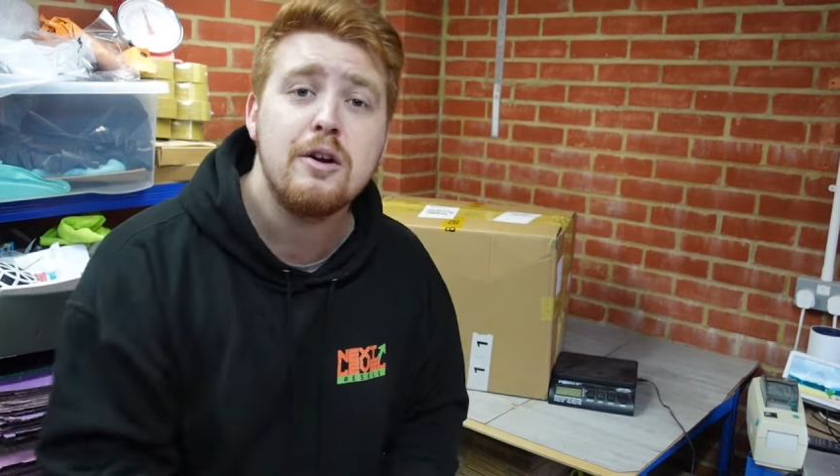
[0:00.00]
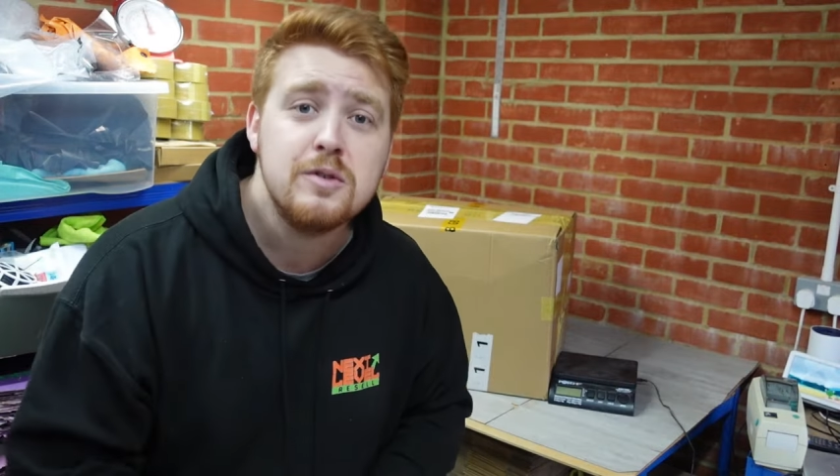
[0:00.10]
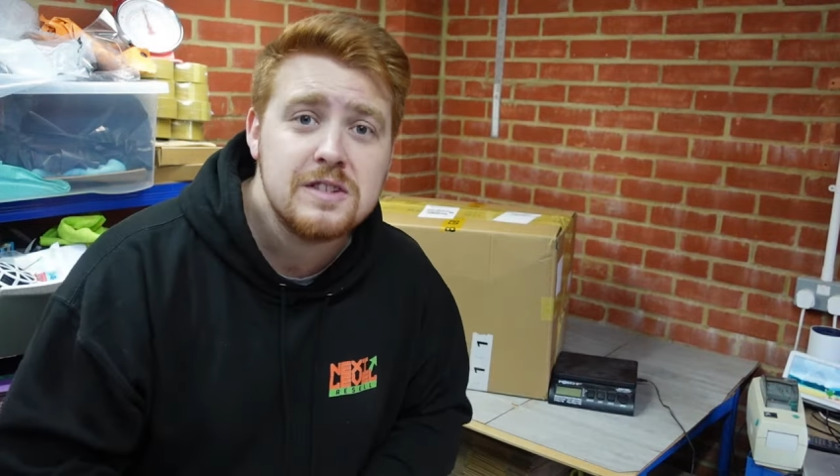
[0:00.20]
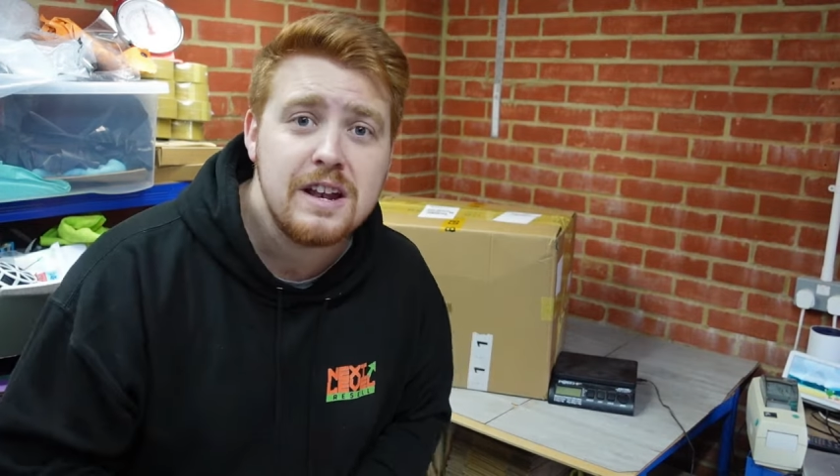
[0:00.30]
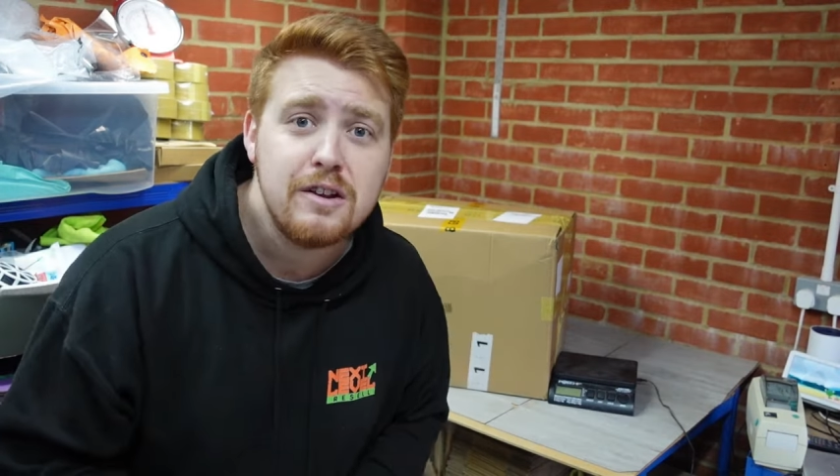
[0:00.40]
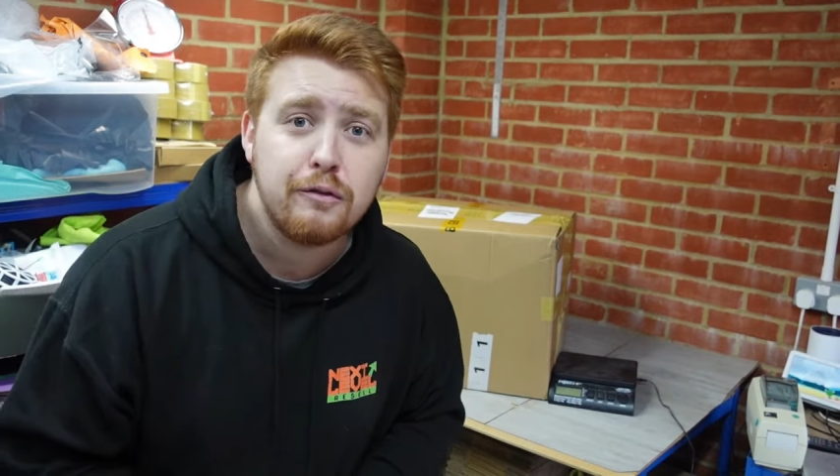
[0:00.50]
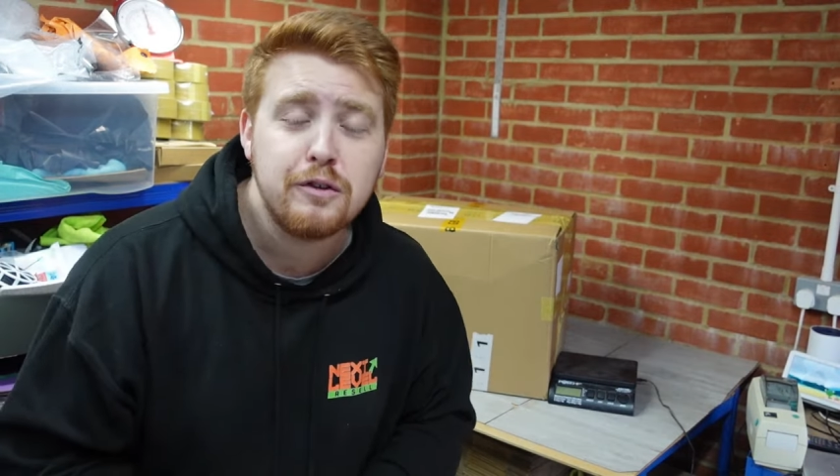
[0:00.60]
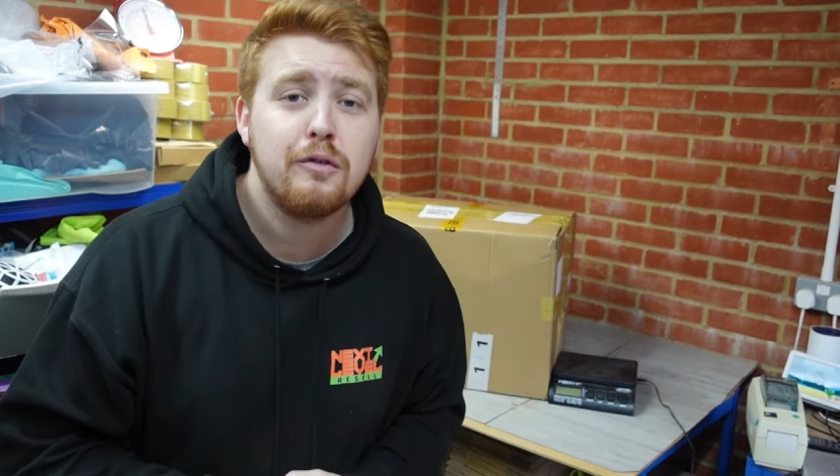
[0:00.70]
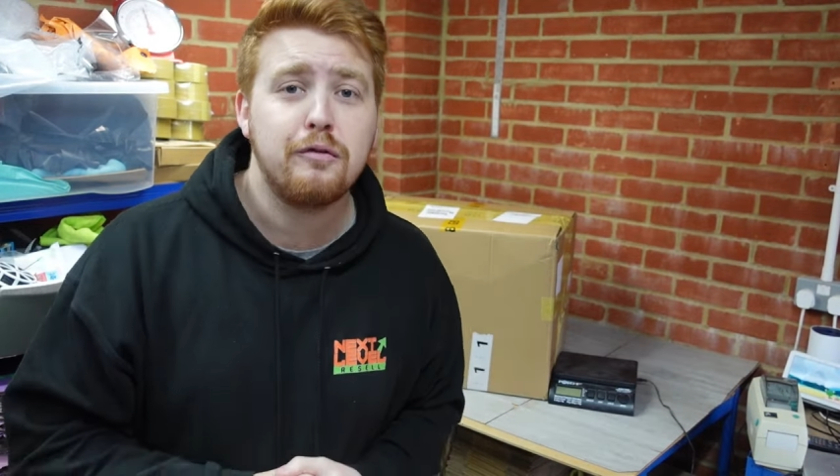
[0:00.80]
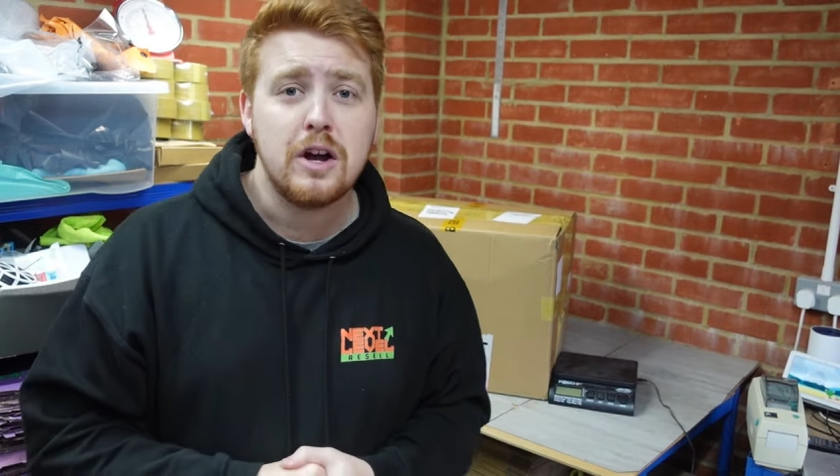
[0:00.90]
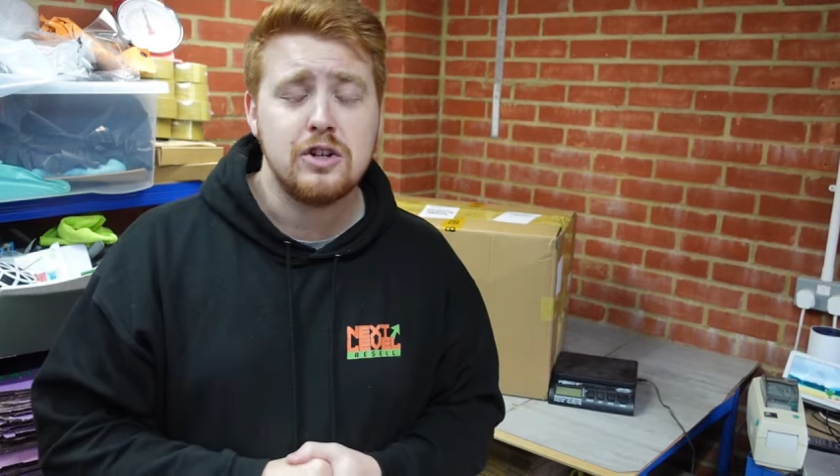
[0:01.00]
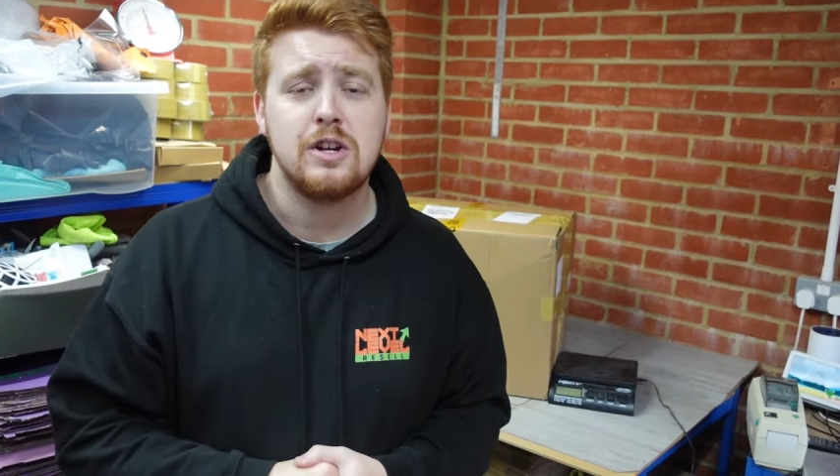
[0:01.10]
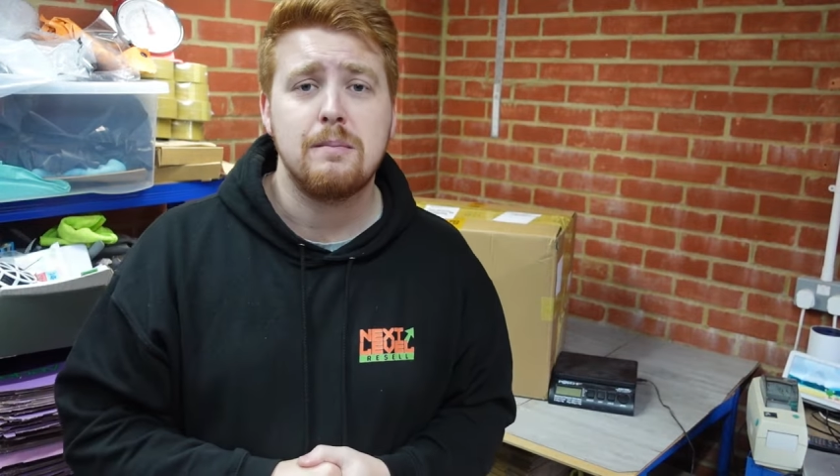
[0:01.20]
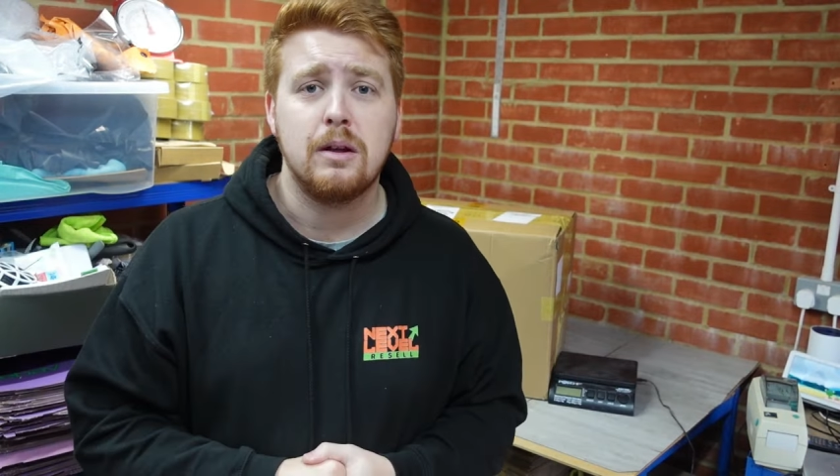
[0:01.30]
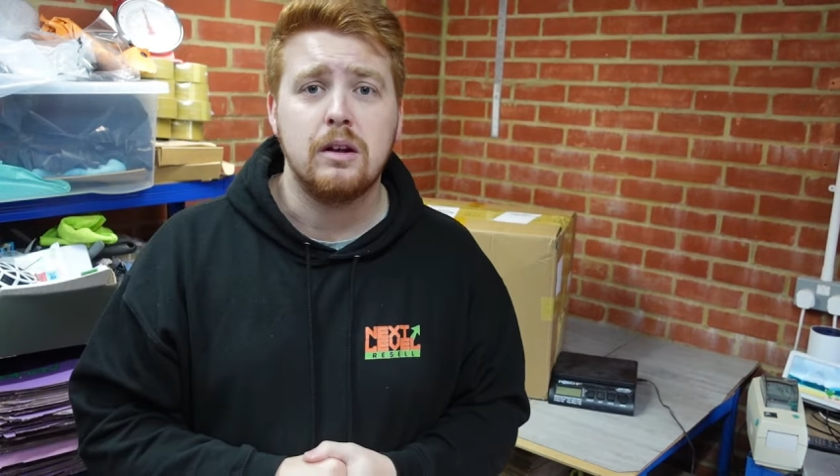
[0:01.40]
send off your first shipment.